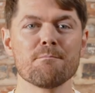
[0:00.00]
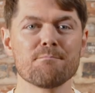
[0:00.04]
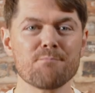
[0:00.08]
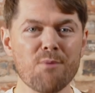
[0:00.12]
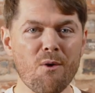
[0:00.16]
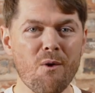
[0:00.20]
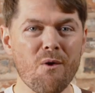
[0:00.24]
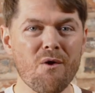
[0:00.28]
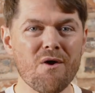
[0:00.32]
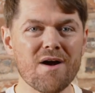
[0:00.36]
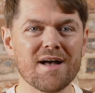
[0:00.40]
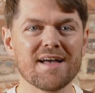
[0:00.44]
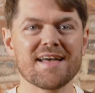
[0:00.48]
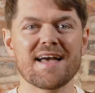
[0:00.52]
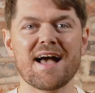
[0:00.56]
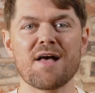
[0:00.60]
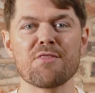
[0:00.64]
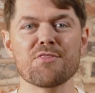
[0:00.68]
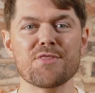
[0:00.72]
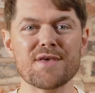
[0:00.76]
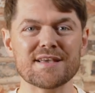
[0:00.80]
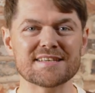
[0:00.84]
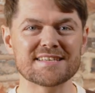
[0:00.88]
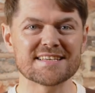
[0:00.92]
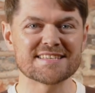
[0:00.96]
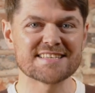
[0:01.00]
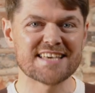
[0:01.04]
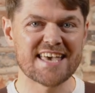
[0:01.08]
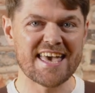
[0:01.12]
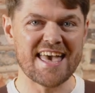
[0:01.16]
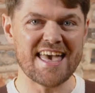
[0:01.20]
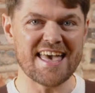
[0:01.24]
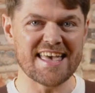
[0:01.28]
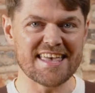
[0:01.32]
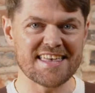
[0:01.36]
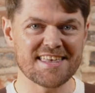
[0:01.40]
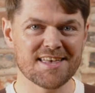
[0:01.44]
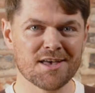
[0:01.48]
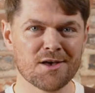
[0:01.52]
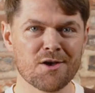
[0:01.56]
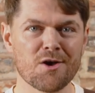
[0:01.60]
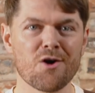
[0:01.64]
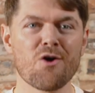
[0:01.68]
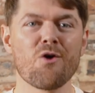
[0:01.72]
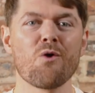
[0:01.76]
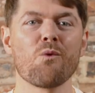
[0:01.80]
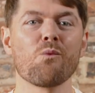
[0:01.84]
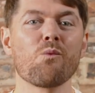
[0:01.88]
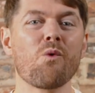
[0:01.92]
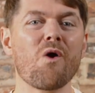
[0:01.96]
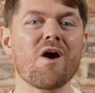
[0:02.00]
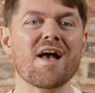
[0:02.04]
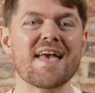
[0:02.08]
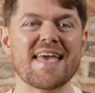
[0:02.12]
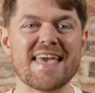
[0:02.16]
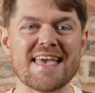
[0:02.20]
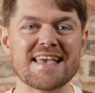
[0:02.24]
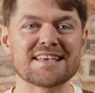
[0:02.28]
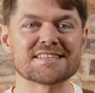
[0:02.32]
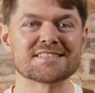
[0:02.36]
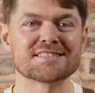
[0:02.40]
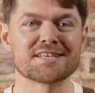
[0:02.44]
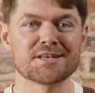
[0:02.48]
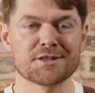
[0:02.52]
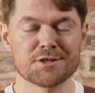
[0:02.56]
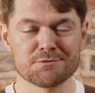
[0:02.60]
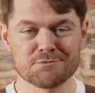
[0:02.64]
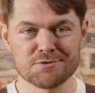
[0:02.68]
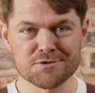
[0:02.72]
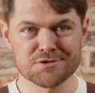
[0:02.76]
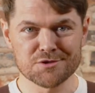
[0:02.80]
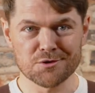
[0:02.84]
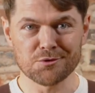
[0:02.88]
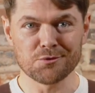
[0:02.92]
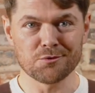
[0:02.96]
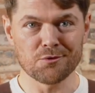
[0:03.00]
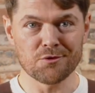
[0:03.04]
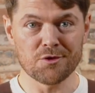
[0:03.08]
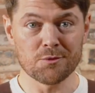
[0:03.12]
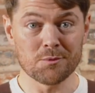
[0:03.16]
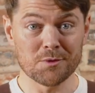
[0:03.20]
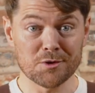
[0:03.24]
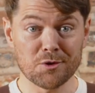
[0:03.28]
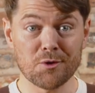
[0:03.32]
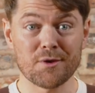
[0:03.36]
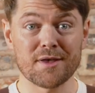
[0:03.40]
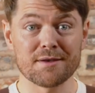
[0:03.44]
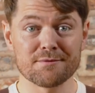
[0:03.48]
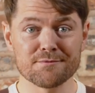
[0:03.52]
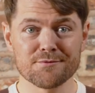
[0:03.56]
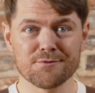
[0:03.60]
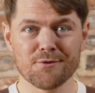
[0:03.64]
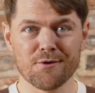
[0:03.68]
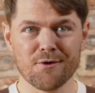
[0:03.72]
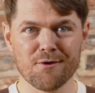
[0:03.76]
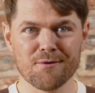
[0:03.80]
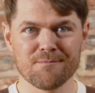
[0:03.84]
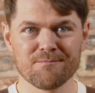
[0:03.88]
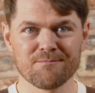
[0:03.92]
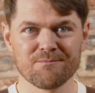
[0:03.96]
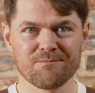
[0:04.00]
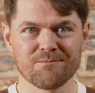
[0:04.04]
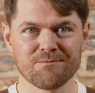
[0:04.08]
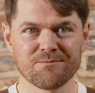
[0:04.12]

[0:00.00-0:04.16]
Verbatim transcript: But, and this is key, what is the result that we're looking for?